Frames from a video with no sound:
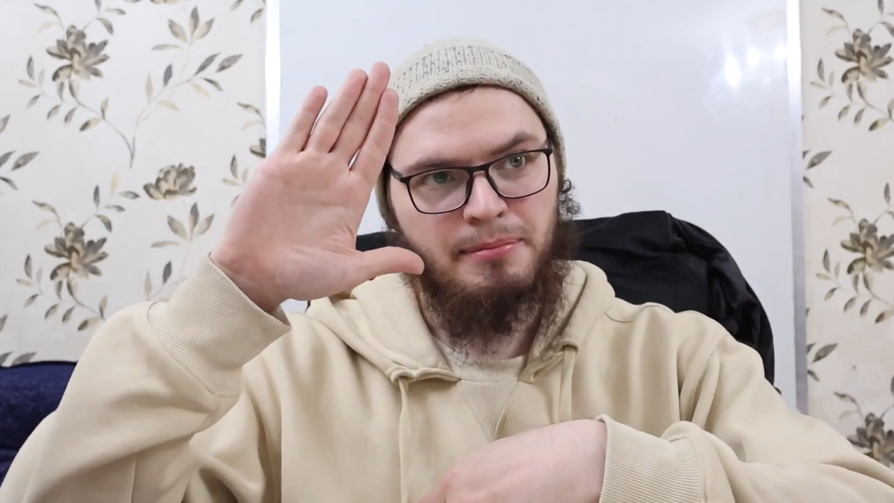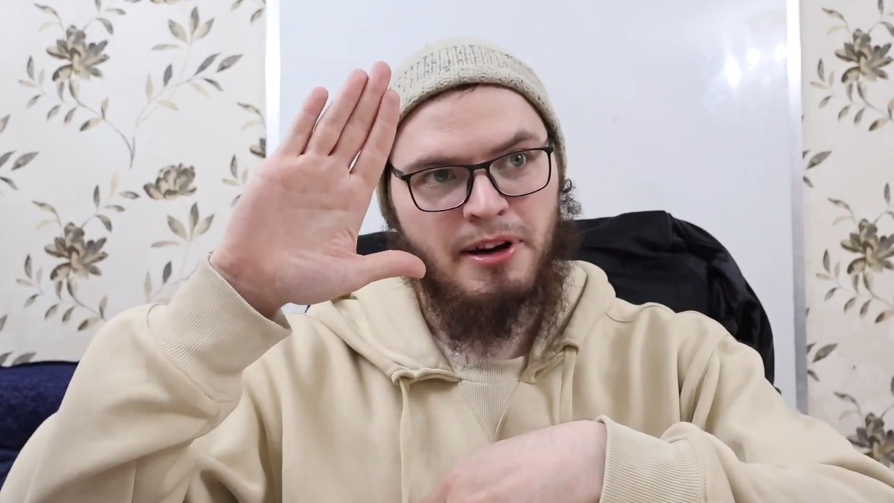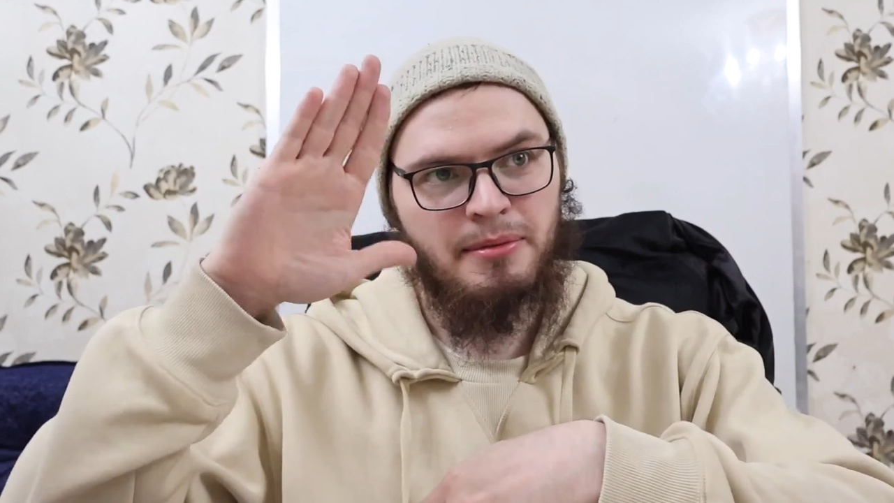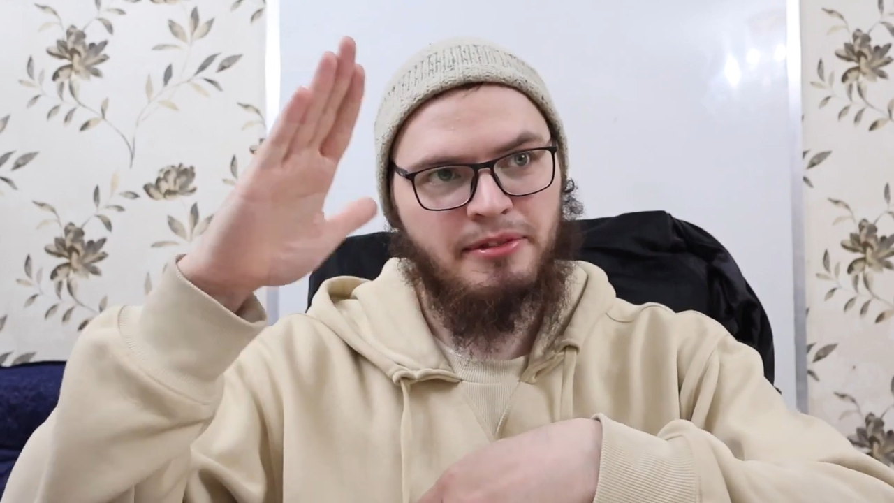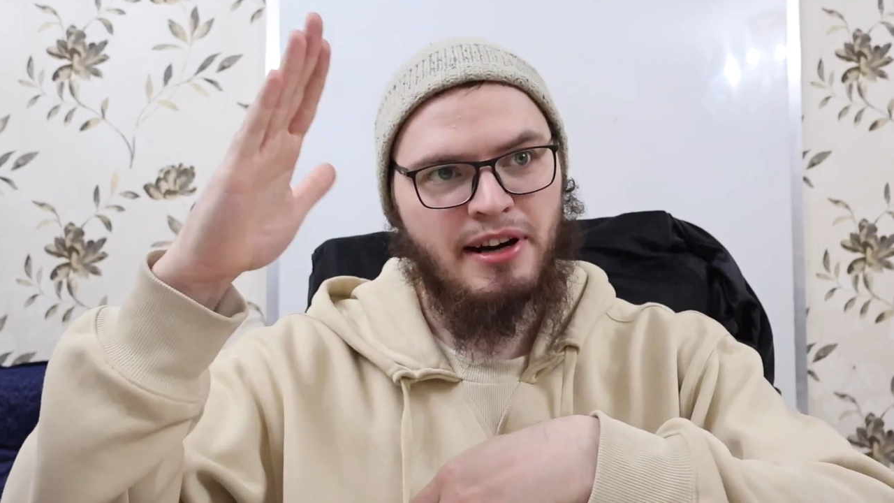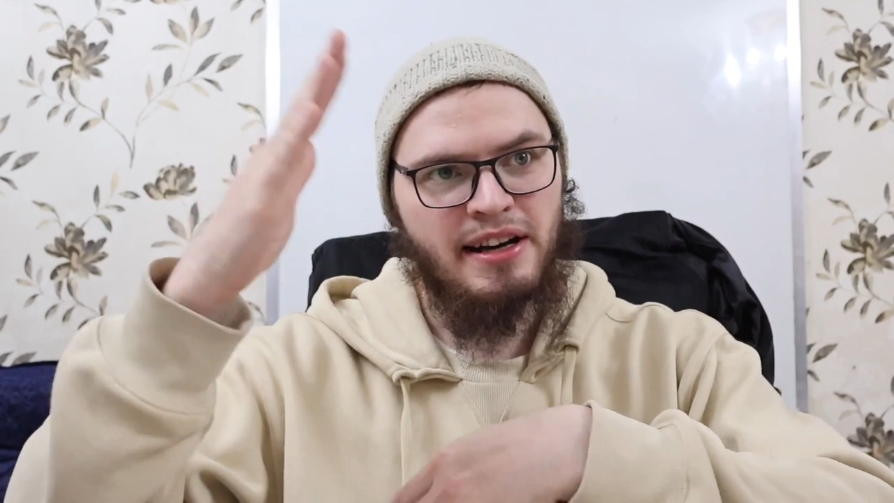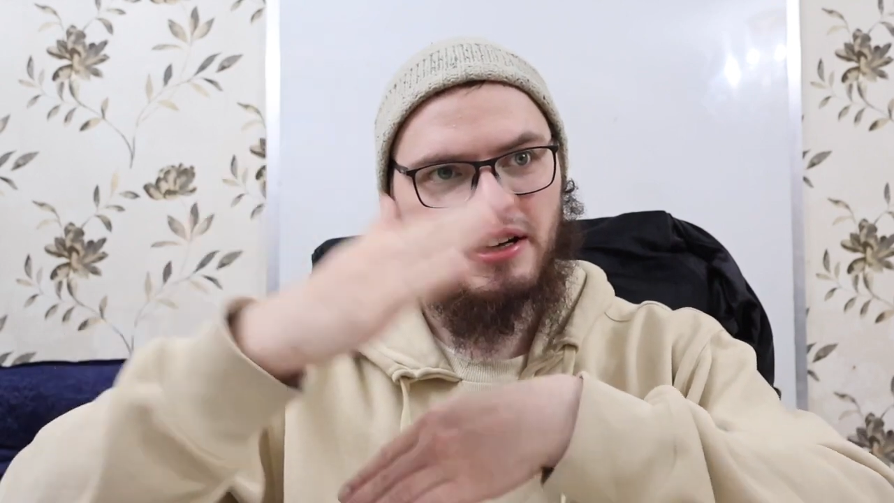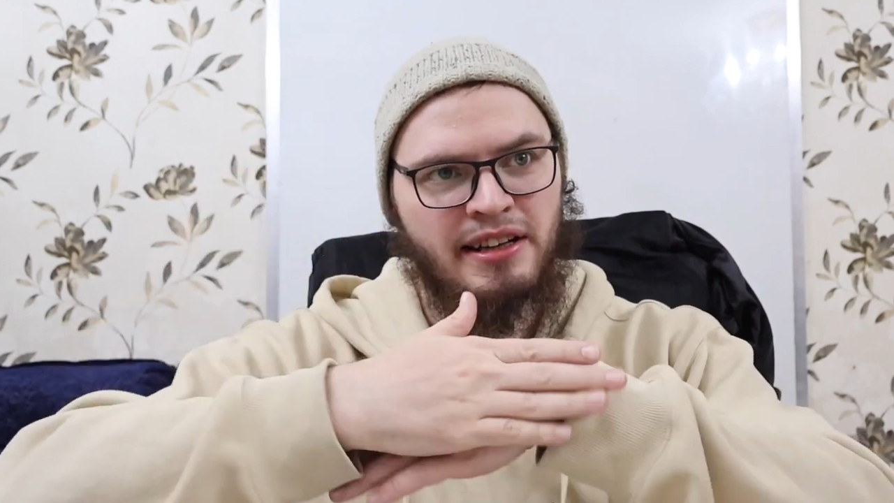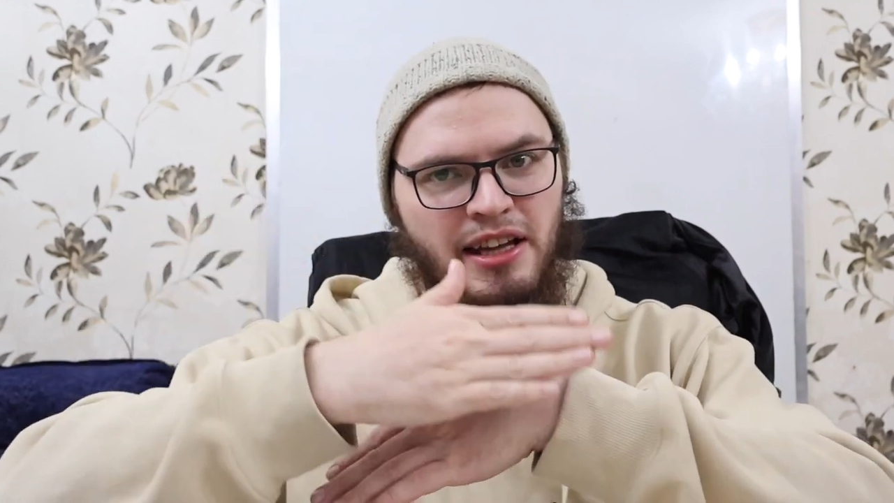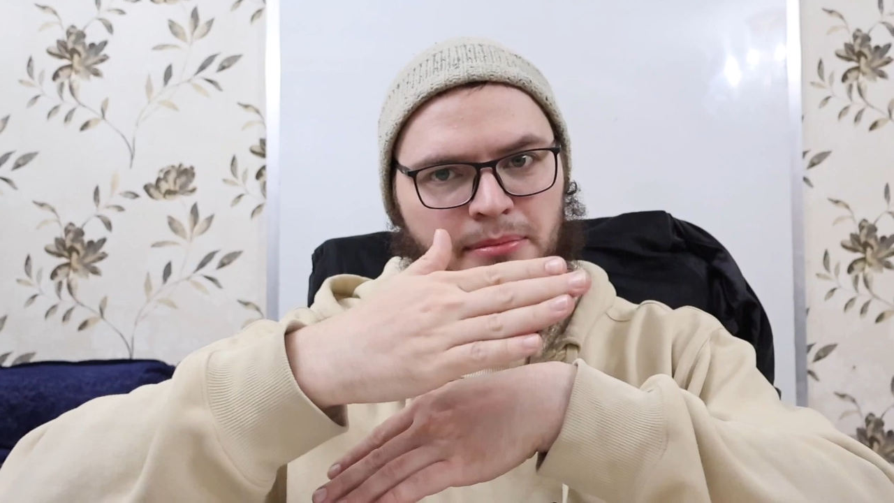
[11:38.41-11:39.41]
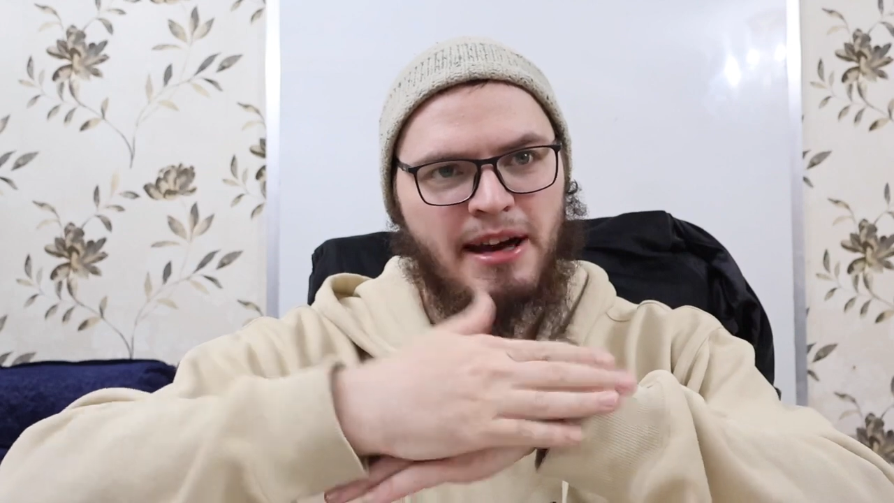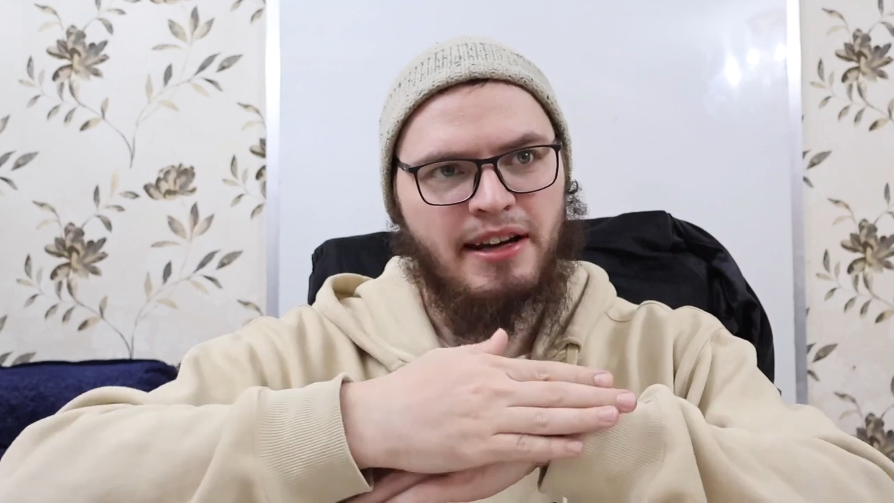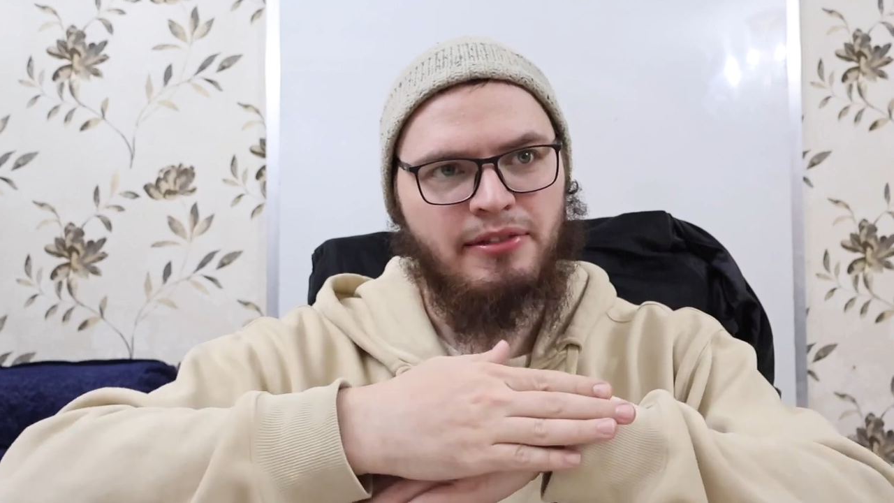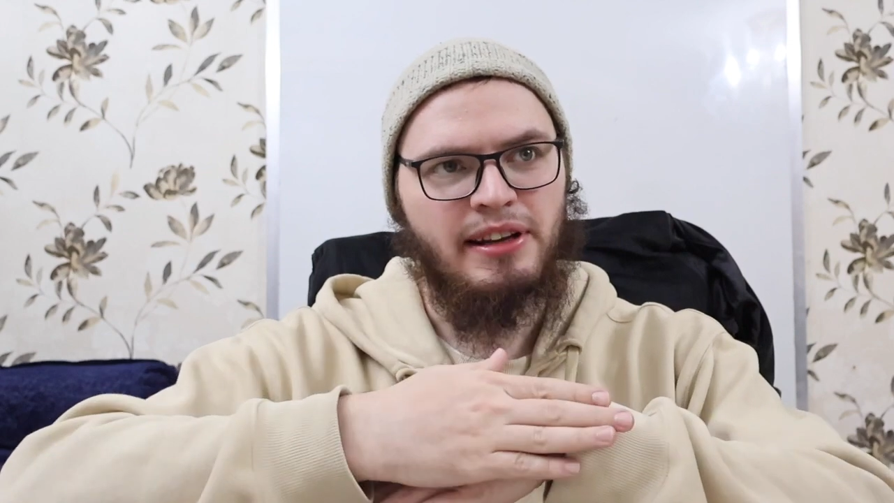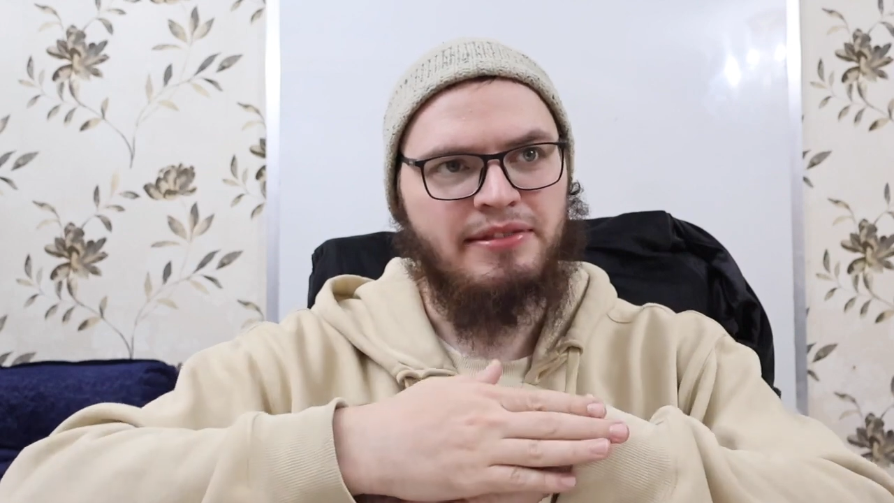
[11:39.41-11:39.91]
palm of her right hand on the
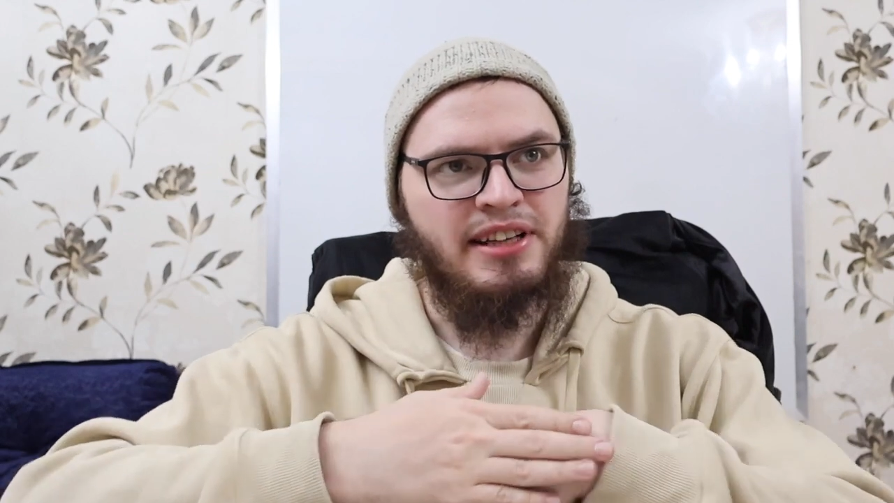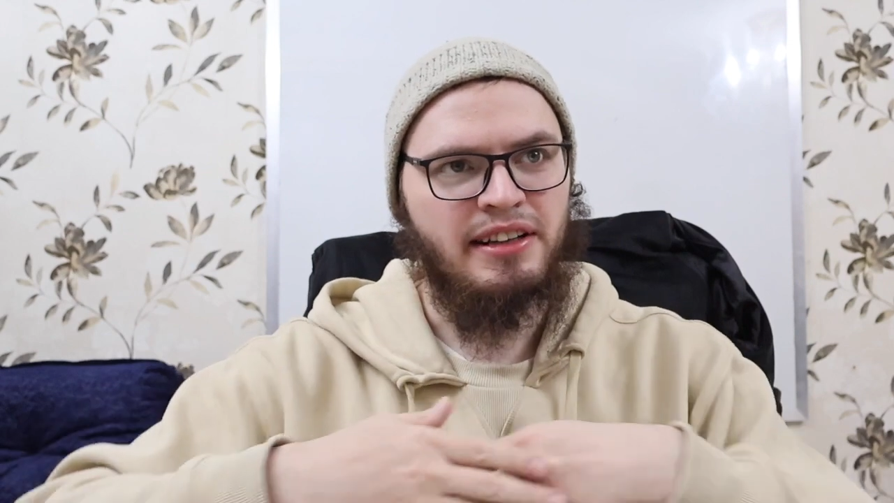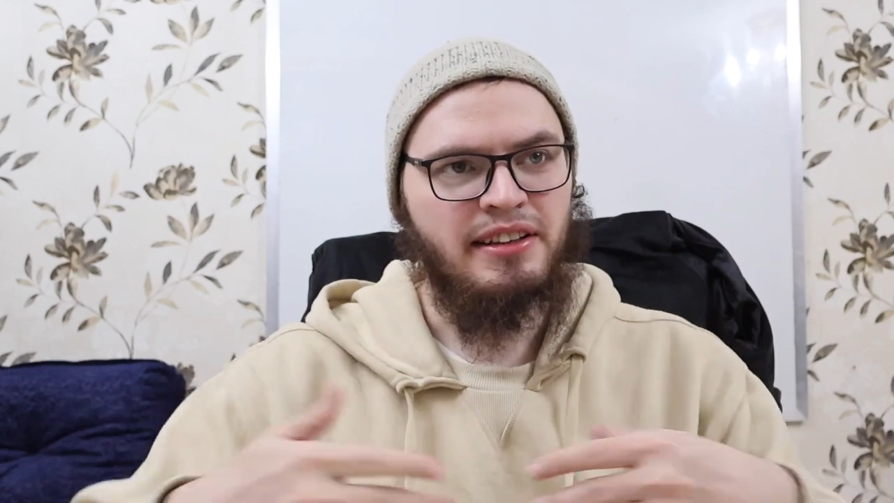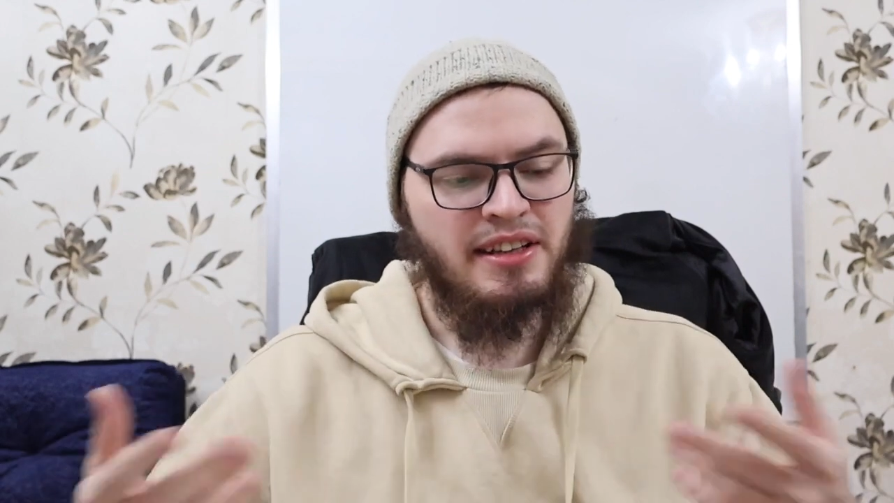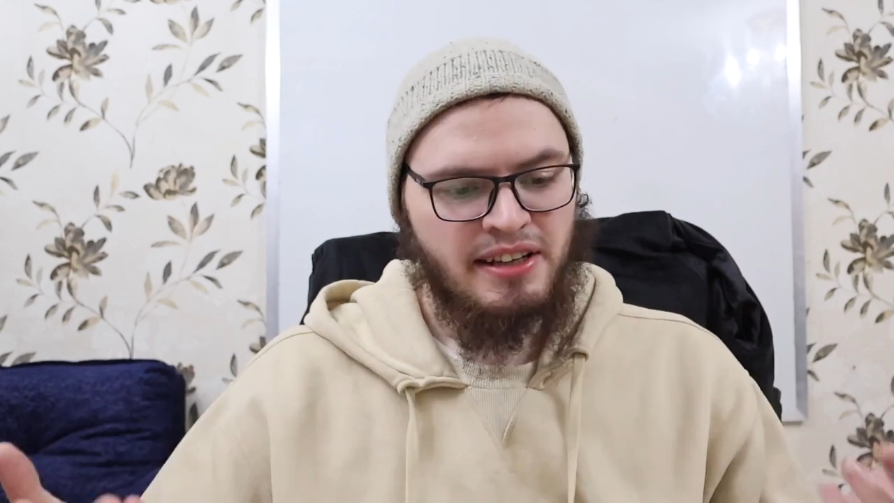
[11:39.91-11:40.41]
back of her left hand.